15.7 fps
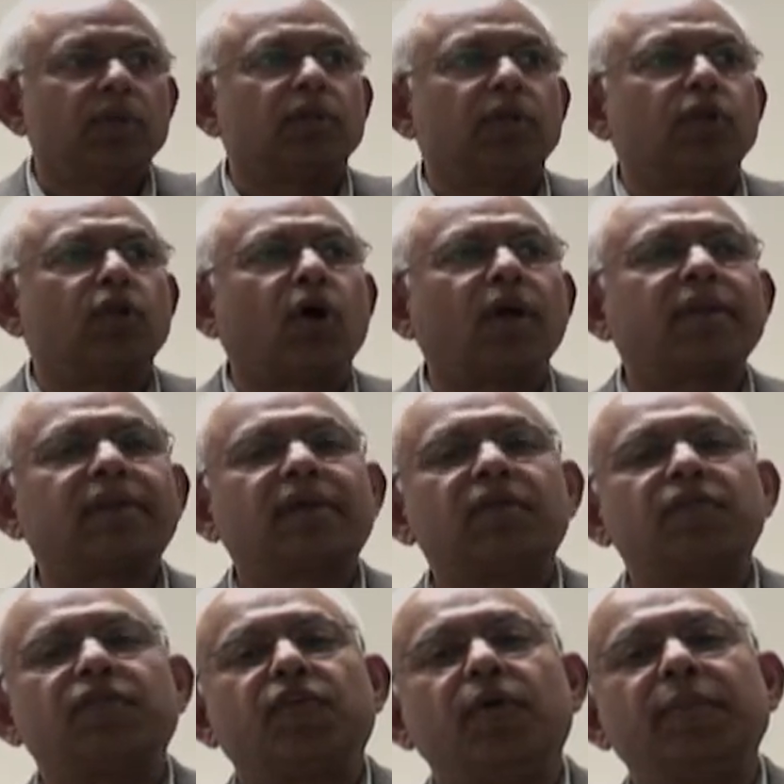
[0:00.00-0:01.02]
the
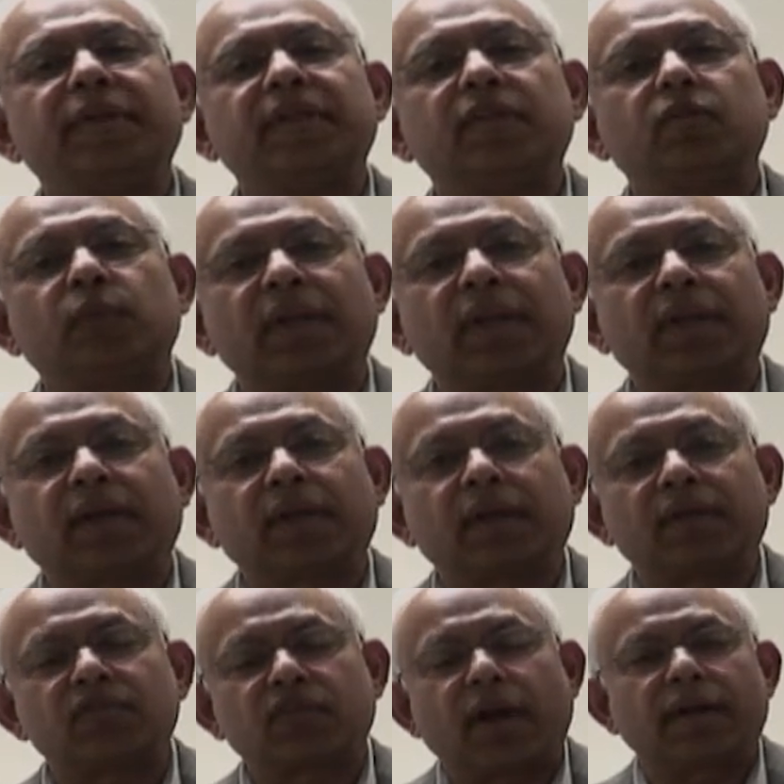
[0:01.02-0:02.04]
non-conformities will
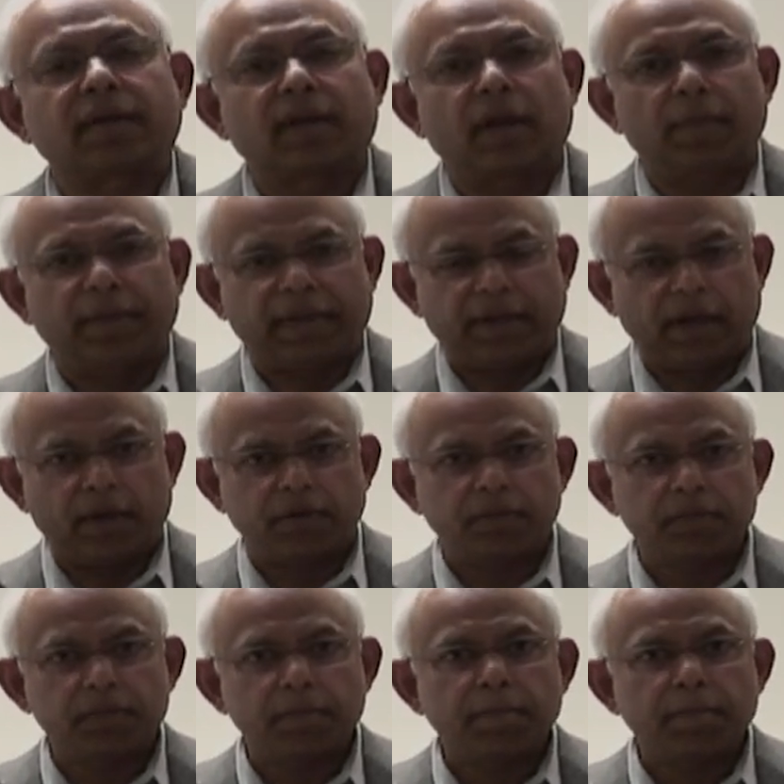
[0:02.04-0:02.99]
start coming down.